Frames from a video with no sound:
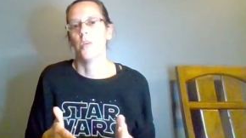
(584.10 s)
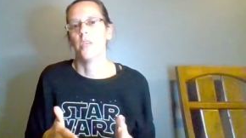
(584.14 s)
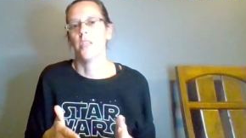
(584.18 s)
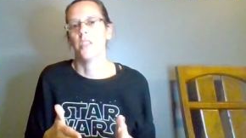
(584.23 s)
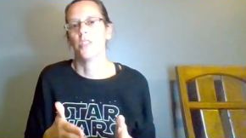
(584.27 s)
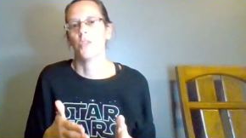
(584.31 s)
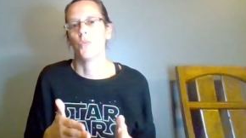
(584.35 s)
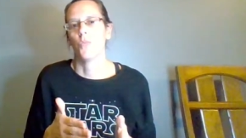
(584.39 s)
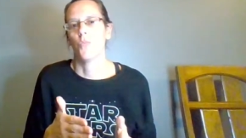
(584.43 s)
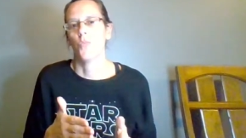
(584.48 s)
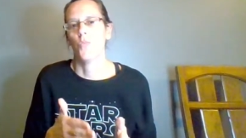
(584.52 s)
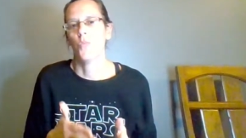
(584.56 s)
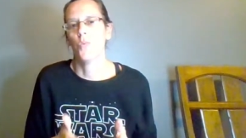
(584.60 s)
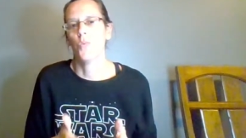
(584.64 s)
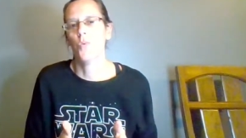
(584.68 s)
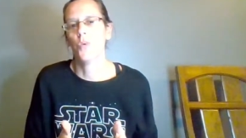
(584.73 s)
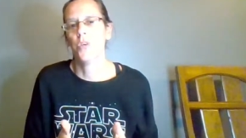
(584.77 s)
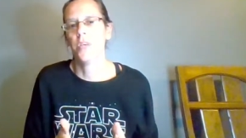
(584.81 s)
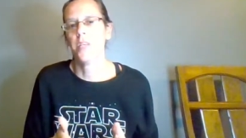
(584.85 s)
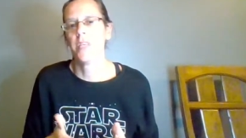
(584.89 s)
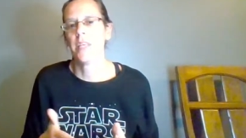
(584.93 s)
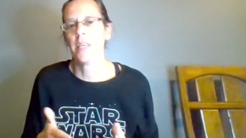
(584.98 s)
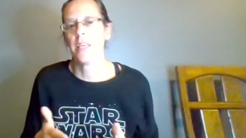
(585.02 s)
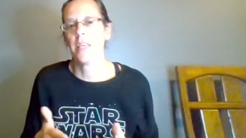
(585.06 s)
was,
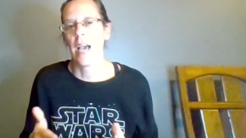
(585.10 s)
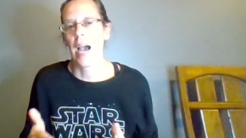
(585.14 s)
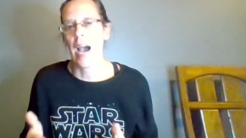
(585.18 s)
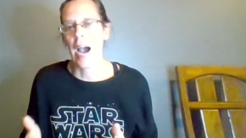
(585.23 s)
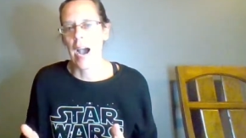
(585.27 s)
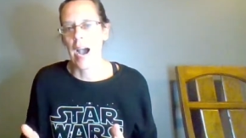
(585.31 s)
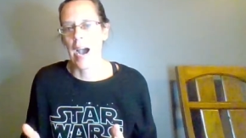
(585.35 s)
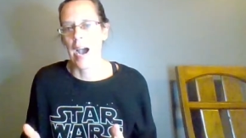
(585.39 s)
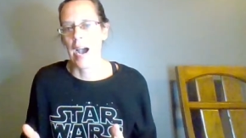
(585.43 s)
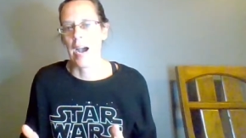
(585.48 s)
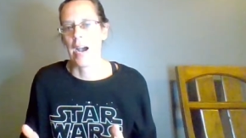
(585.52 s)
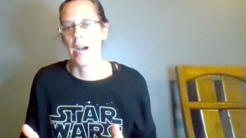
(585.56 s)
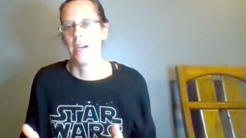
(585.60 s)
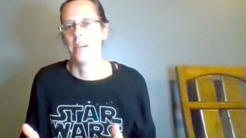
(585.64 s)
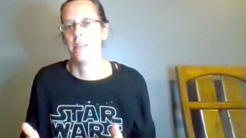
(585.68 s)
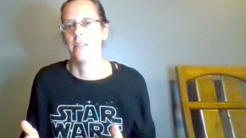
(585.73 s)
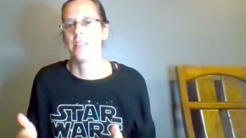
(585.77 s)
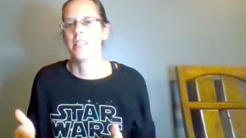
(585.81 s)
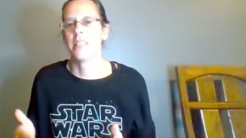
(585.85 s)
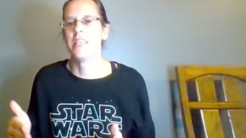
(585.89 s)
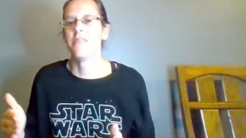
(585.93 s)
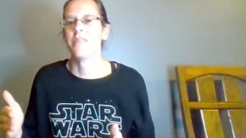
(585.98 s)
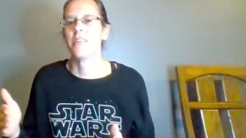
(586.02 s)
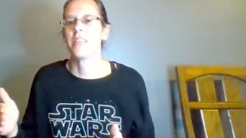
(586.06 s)
would I
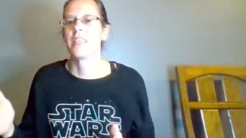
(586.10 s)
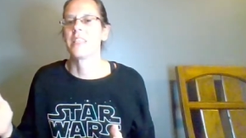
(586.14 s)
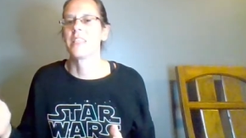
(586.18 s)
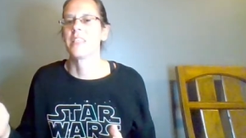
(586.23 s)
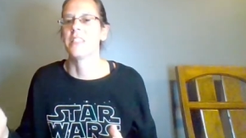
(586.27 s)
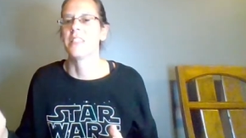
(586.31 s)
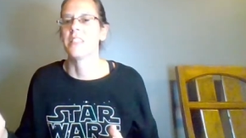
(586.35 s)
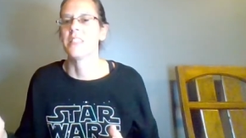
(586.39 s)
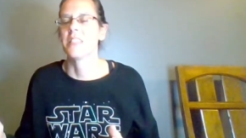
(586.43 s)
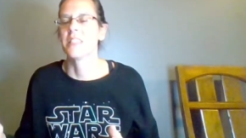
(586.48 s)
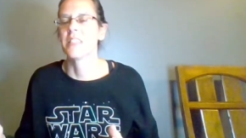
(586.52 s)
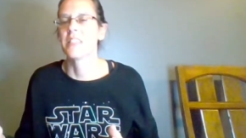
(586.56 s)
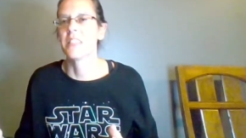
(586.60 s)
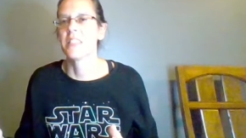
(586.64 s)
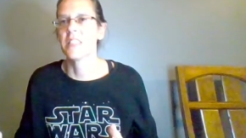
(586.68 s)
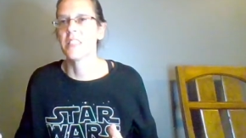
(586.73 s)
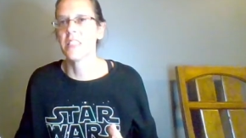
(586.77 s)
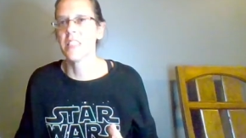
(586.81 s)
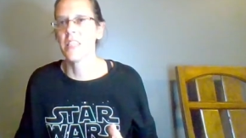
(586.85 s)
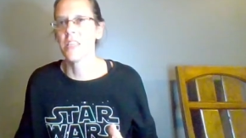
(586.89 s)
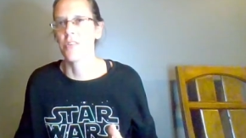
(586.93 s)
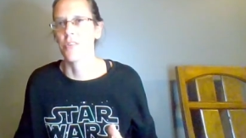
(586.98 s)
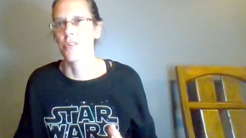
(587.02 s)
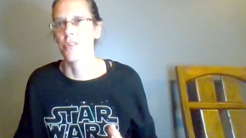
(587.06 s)
even
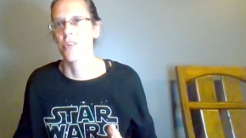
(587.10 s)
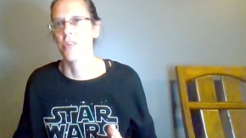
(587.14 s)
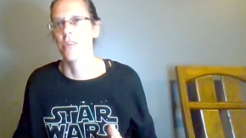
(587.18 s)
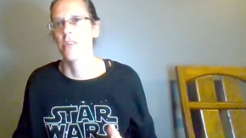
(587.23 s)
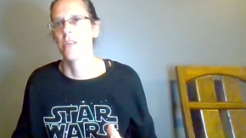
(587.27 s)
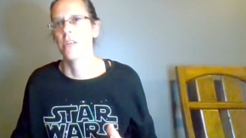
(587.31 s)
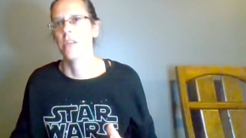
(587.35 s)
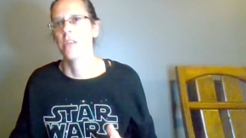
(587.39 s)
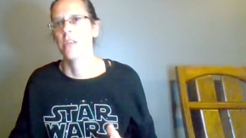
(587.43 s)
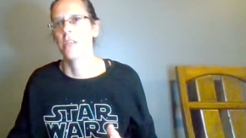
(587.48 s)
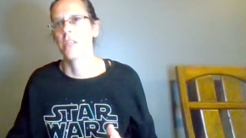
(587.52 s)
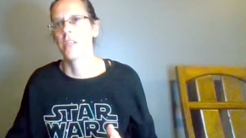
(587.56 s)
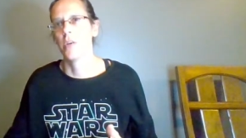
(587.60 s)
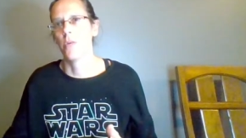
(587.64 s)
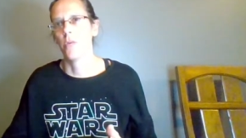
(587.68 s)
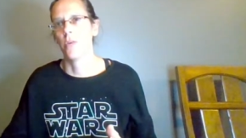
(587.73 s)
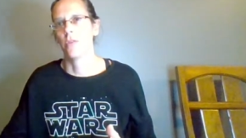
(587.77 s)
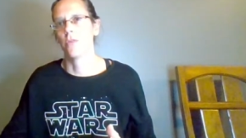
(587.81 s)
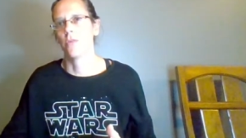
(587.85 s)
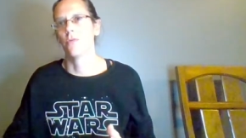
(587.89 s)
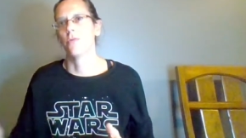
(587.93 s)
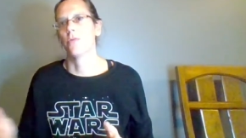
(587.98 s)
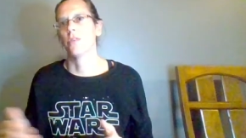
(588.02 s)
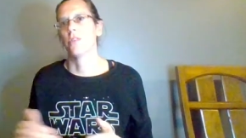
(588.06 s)
consider
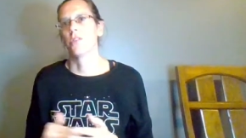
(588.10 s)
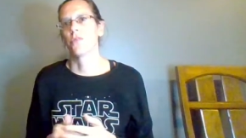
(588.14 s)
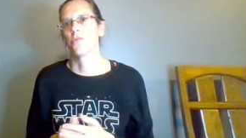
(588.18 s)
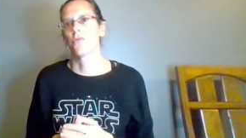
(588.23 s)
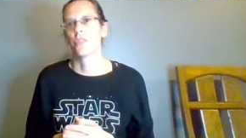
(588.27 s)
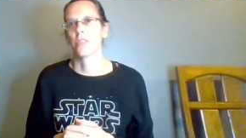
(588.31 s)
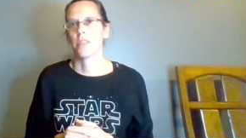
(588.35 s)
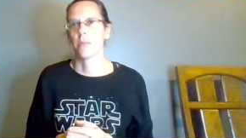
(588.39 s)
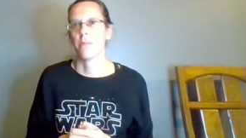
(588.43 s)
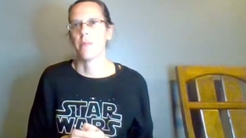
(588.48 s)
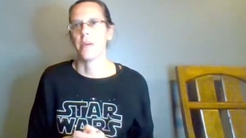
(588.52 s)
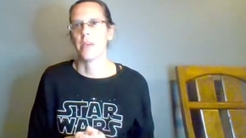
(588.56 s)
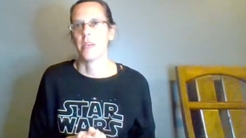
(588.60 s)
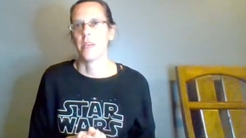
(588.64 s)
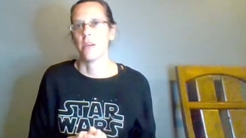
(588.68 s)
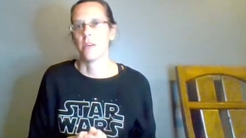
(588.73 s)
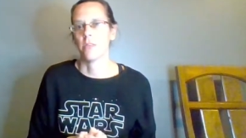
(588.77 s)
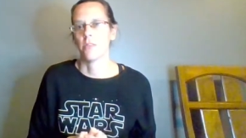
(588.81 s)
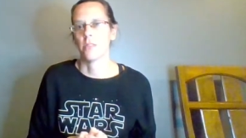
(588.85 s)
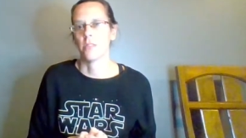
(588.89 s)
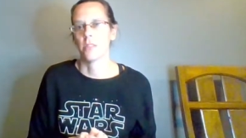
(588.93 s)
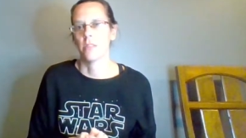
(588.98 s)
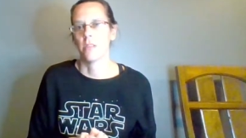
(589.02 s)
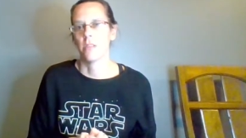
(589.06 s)
going through this for somebody
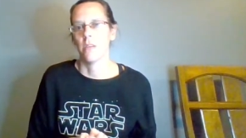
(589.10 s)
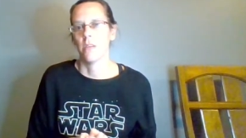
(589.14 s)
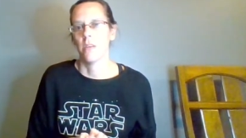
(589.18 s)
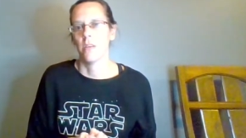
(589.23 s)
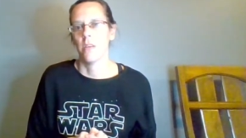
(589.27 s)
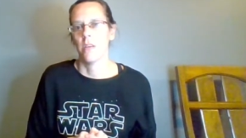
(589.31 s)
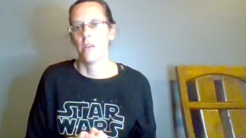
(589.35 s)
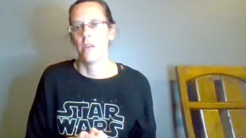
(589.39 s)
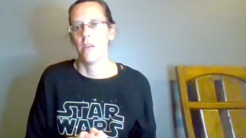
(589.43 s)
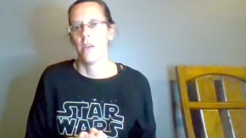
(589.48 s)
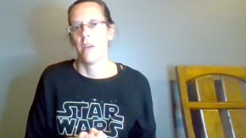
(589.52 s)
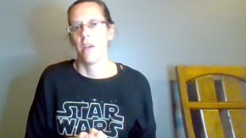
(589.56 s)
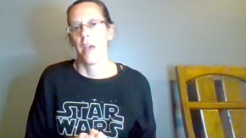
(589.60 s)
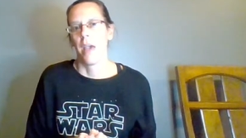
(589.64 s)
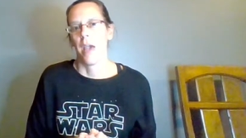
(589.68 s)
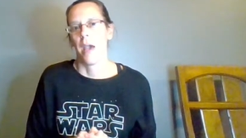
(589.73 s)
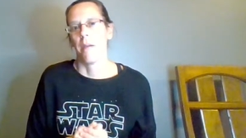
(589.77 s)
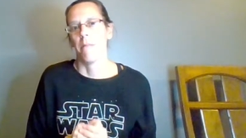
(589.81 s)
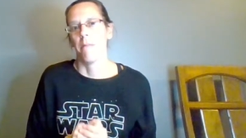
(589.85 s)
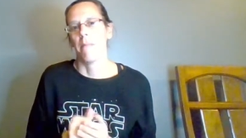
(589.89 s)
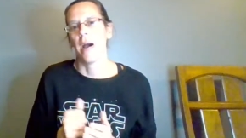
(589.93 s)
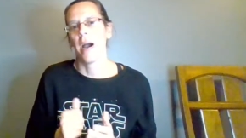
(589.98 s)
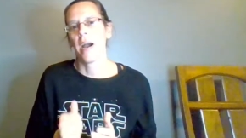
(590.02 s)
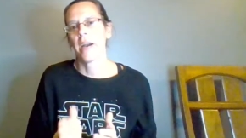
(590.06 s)
else?
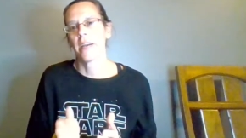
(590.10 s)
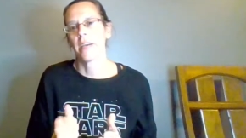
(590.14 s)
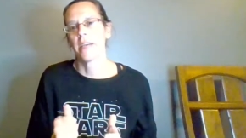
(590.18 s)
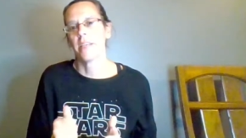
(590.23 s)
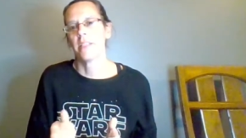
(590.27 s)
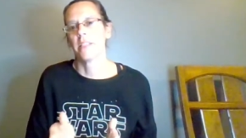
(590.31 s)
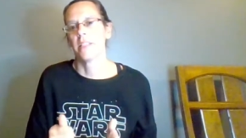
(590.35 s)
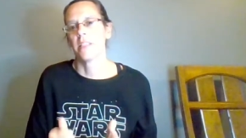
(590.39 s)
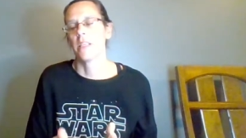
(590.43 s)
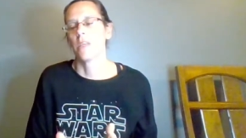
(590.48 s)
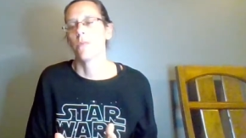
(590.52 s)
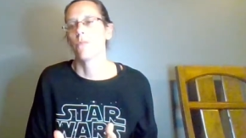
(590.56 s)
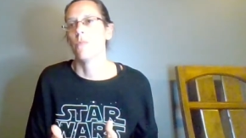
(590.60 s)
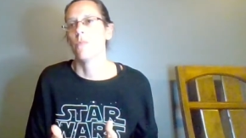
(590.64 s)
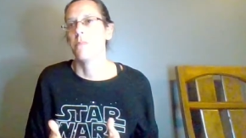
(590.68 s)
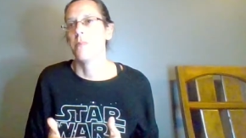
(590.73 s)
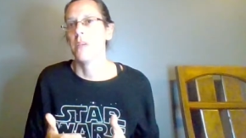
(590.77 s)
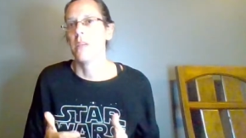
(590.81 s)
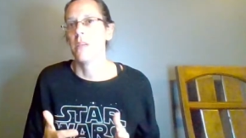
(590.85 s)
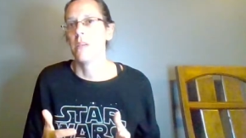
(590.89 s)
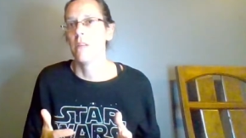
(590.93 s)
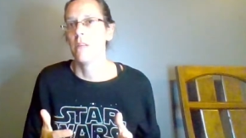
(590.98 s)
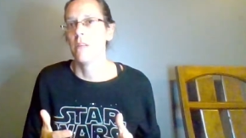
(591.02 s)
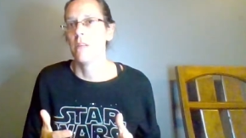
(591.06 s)
And my gut instinct
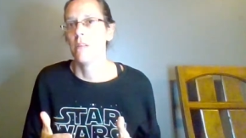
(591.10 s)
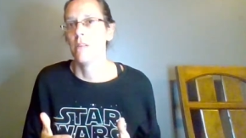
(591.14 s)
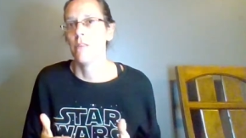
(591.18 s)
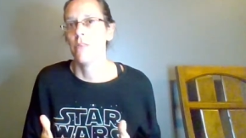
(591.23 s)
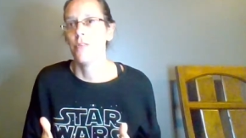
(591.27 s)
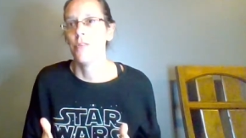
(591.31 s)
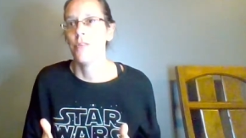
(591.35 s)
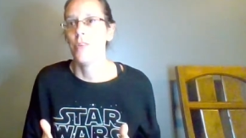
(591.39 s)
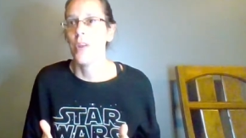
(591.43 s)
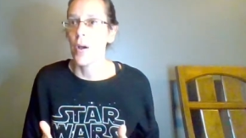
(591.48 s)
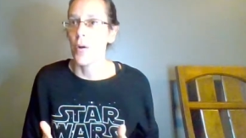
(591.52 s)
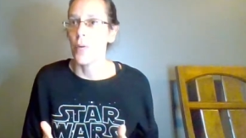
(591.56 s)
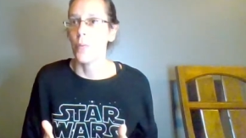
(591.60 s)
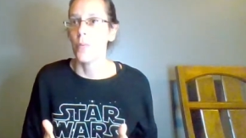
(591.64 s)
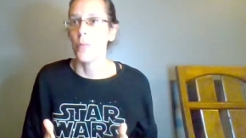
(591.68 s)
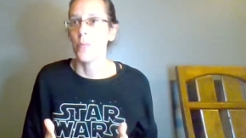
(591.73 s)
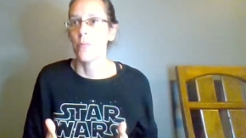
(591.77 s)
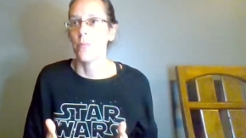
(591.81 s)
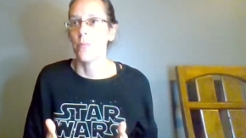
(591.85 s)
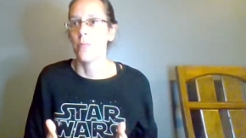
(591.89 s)
would be no.